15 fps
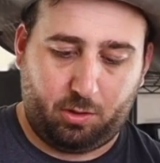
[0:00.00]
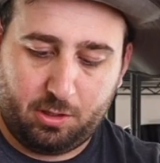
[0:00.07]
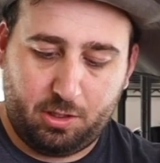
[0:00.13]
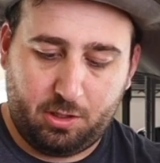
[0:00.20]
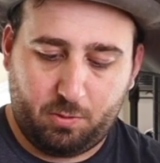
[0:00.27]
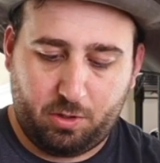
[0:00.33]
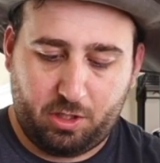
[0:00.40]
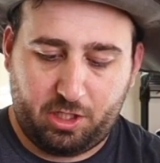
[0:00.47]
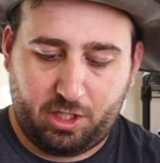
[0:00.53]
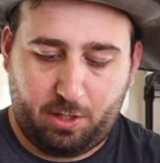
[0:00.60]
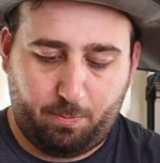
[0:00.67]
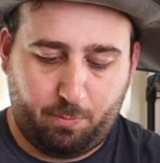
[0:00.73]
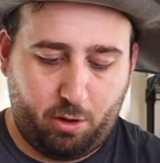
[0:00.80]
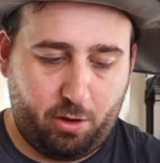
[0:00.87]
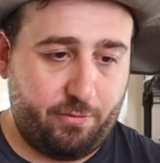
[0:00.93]
This works out
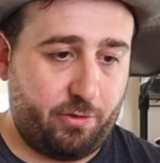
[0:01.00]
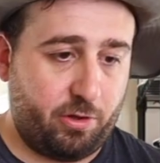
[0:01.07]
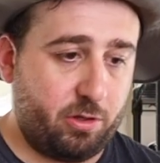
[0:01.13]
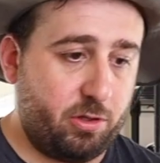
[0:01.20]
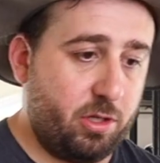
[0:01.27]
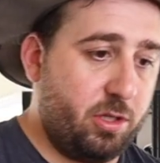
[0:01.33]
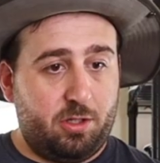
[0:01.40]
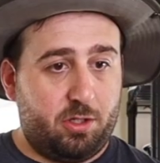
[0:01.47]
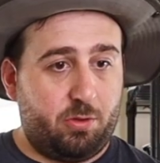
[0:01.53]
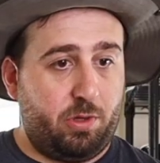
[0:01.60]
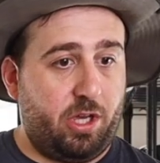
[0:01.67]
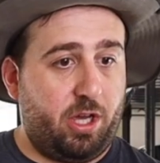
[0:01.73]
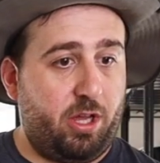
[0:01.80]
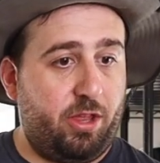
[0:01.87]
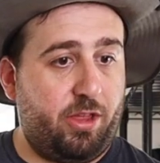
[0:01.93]
perfectly. So we
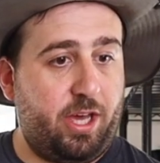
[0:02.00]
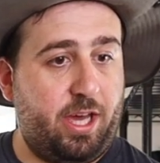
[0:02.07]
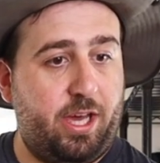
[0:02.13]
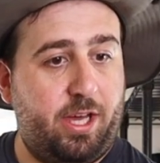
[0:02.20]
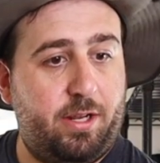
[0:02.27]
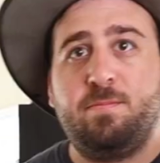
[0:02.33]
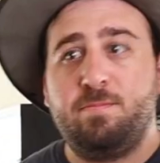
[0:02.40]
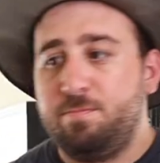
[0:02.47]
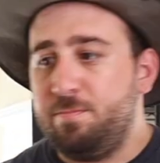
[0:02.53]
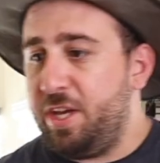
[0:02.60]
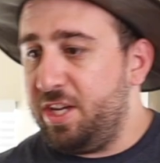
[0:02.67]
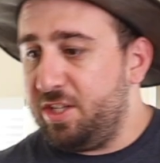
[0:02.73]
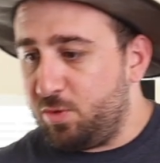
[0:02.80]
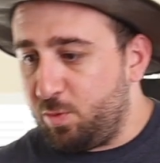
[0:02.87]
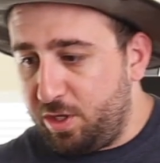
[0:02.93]
got that. May
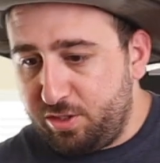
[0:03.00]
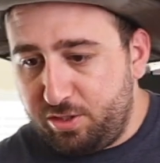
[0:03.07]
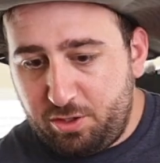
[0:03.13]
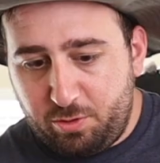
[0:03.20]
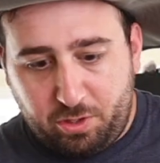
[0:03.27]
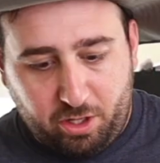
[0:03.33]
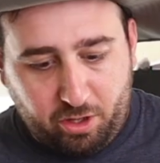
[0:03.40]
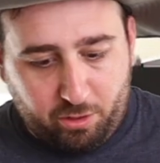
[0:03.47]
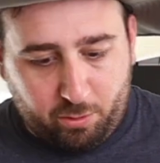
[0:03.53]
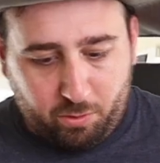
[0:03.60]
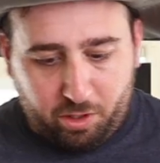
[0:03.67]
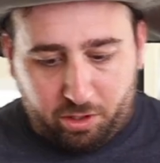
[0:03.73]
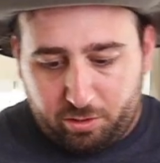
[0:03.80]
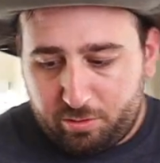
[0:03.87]
as well do another one.